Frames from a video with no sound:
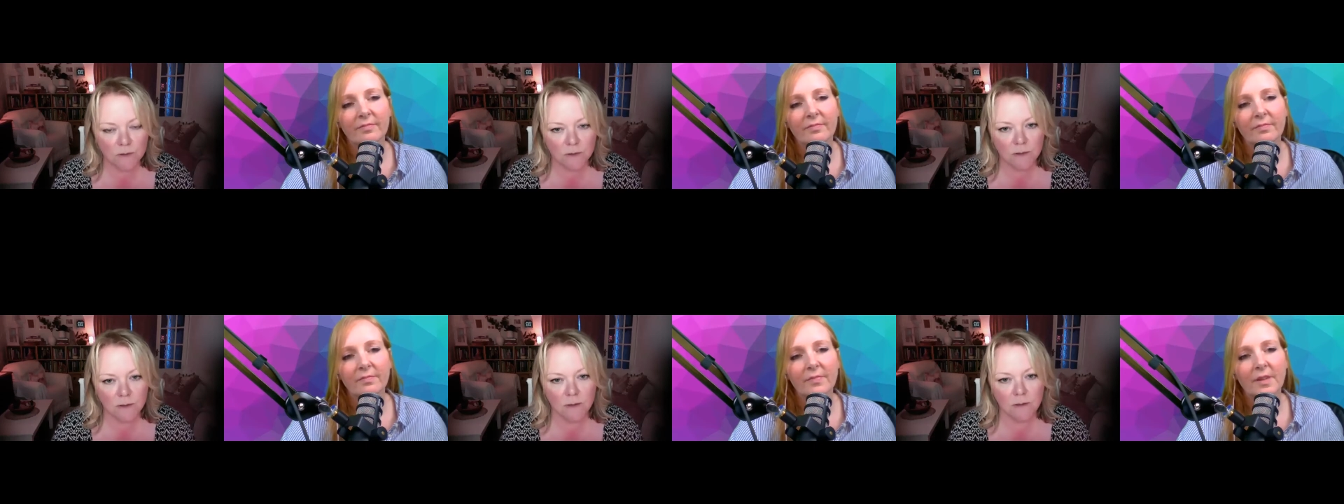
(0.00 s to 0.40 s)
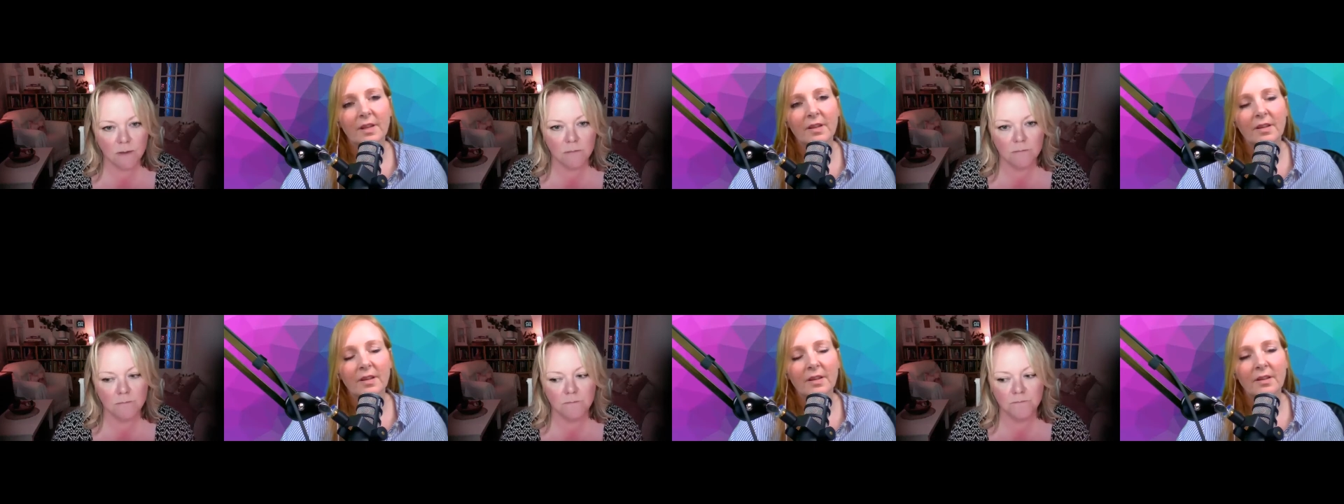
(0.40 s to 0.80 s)

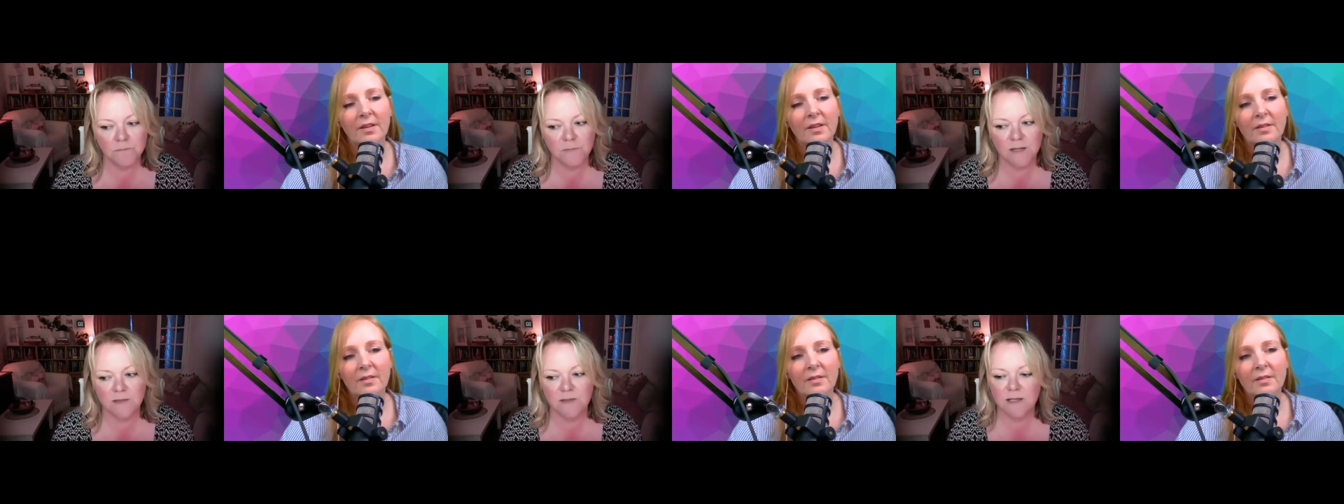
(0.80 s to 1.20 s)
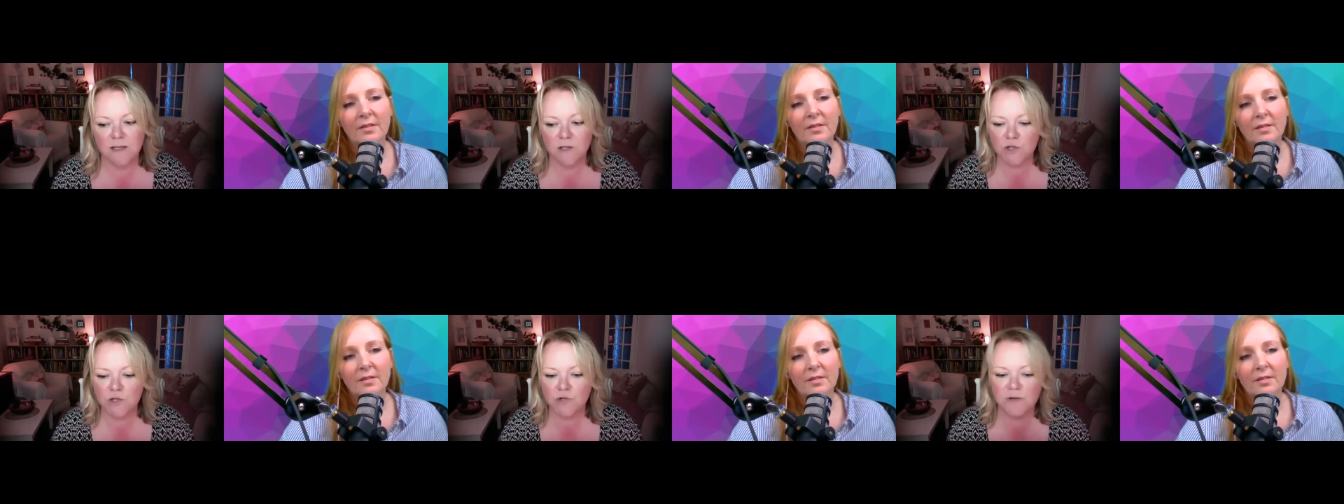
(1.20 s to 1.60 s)
Speaker 1: Um, and the
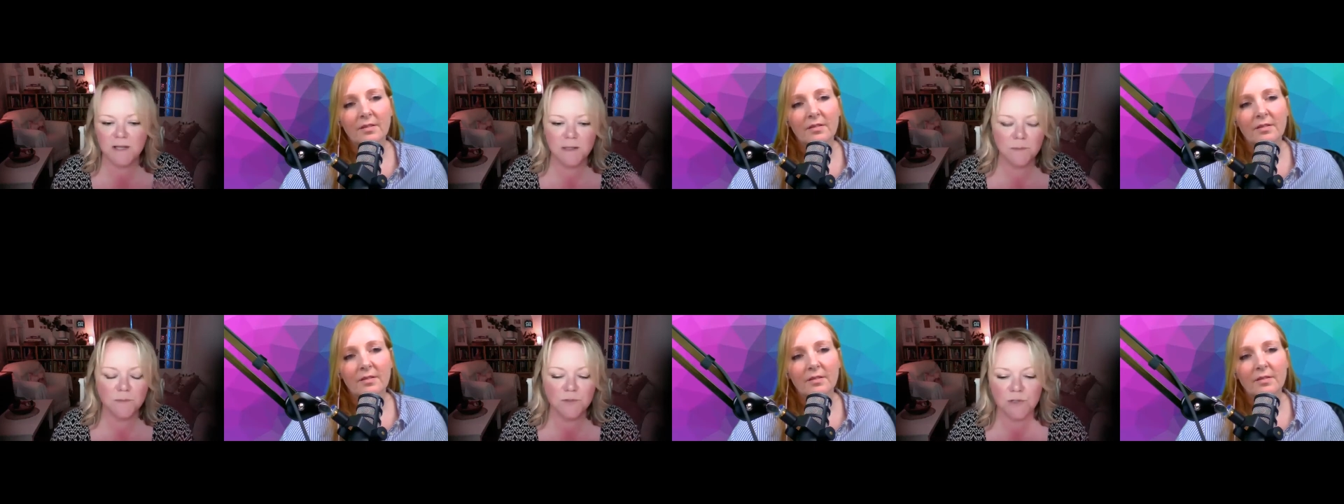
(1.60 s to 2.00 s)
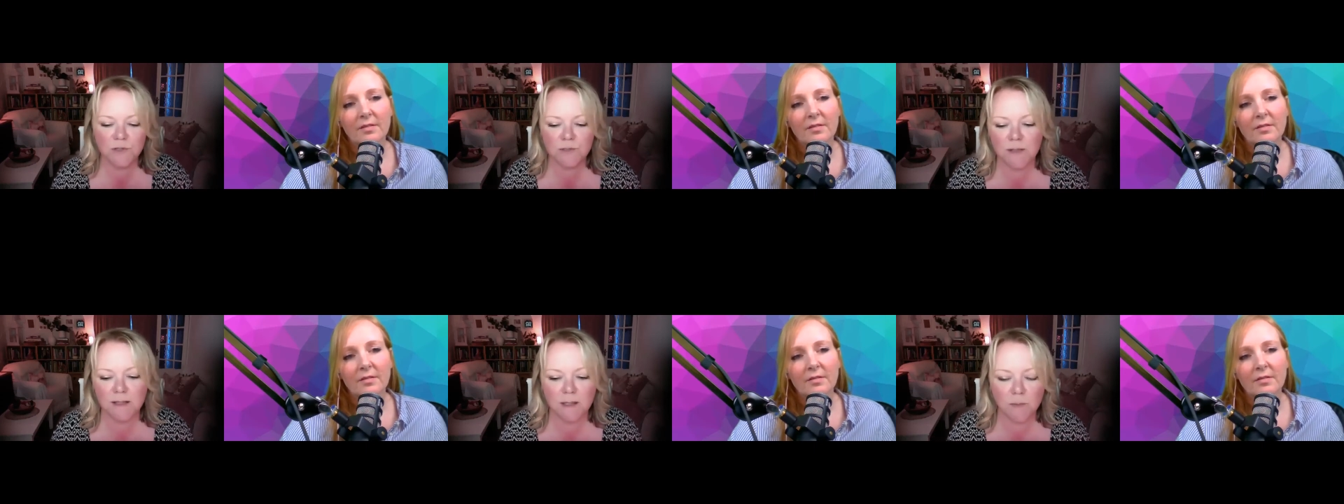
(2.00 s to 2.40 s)
extremes just
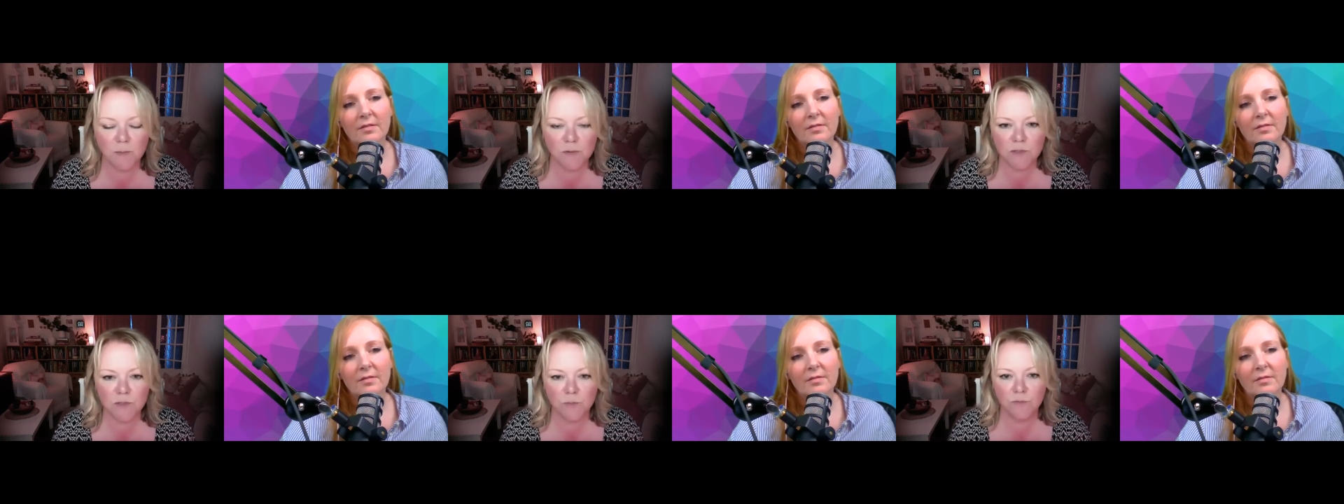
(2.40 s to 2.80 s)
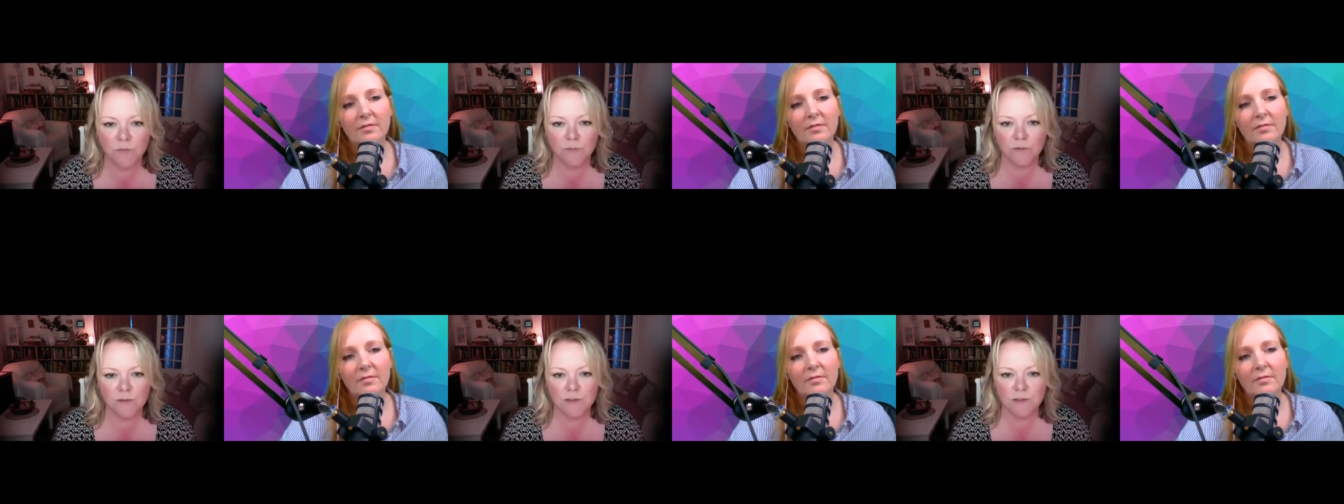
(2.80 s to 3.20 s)
make it possible
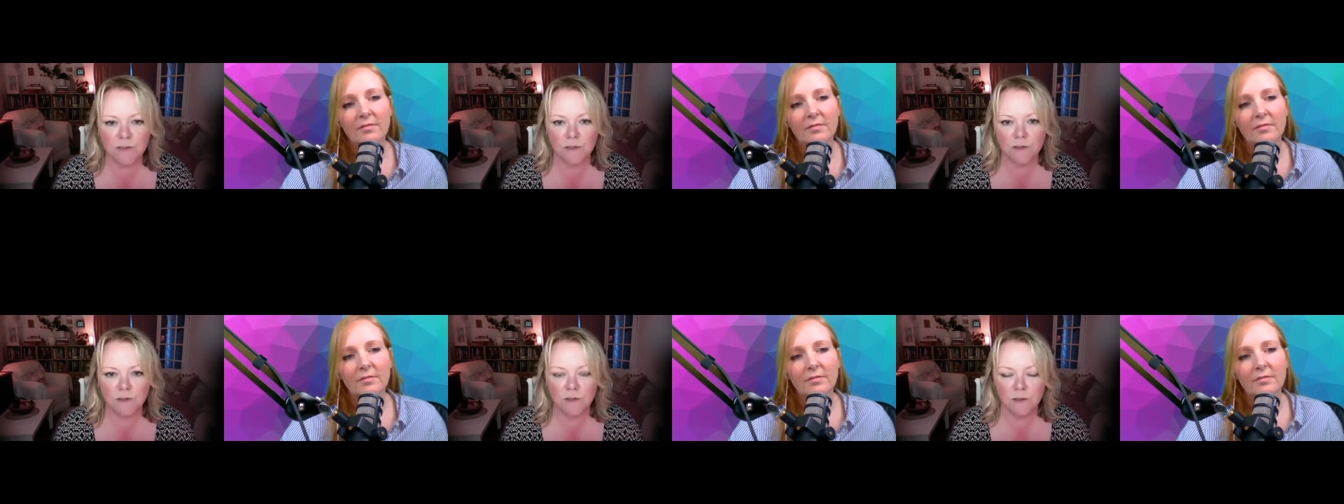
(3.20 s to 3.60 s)
for us to